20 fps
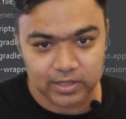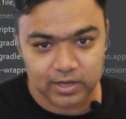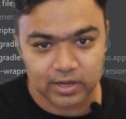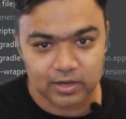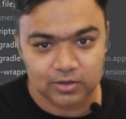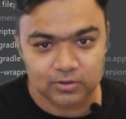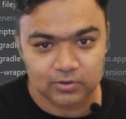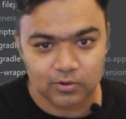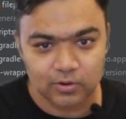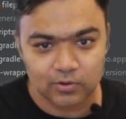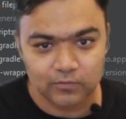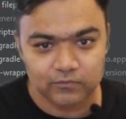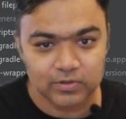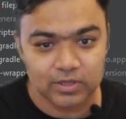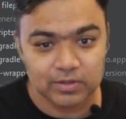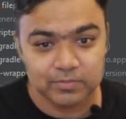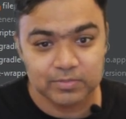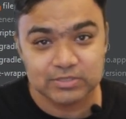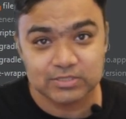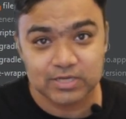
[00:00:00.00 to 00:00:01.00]
of image
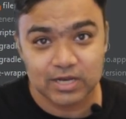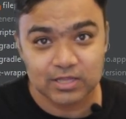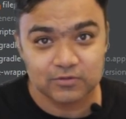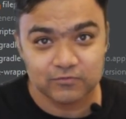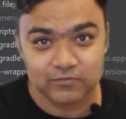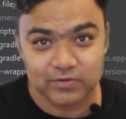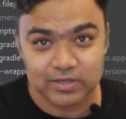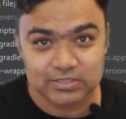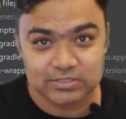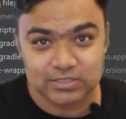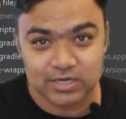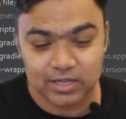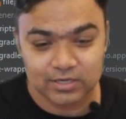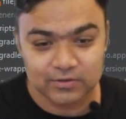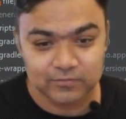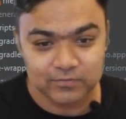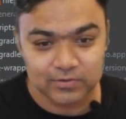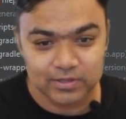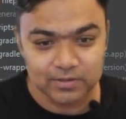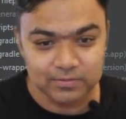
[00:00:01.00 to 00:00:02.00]
classification activity,
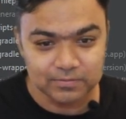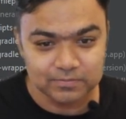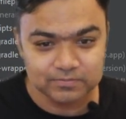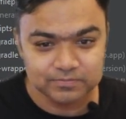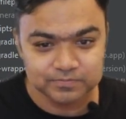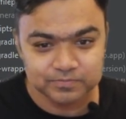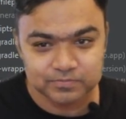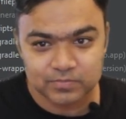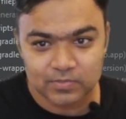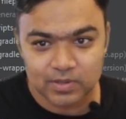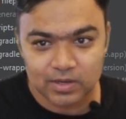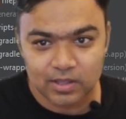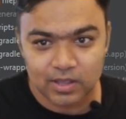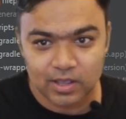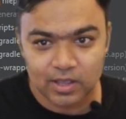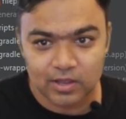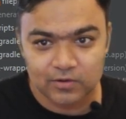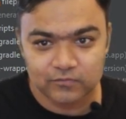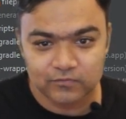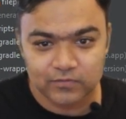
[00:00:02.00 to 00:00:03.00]
and
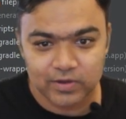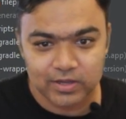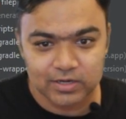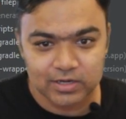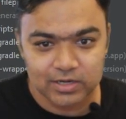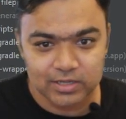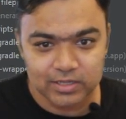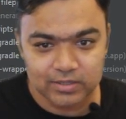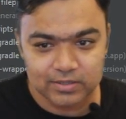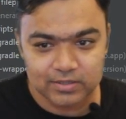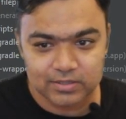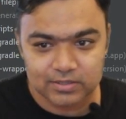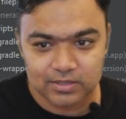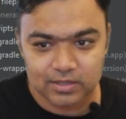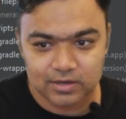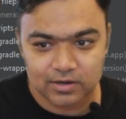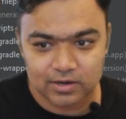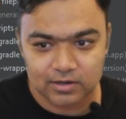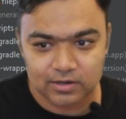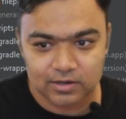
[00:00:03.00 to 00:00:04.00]
finally the run
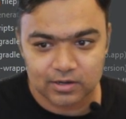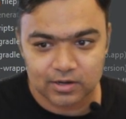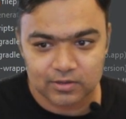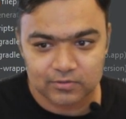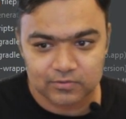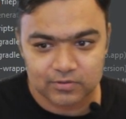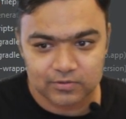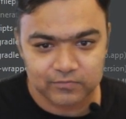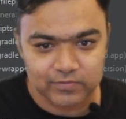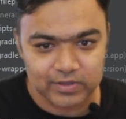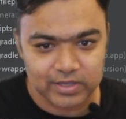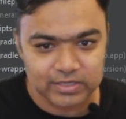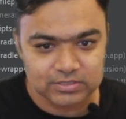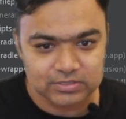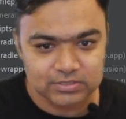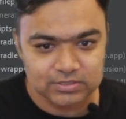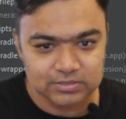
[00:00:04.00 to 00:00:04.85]
classification.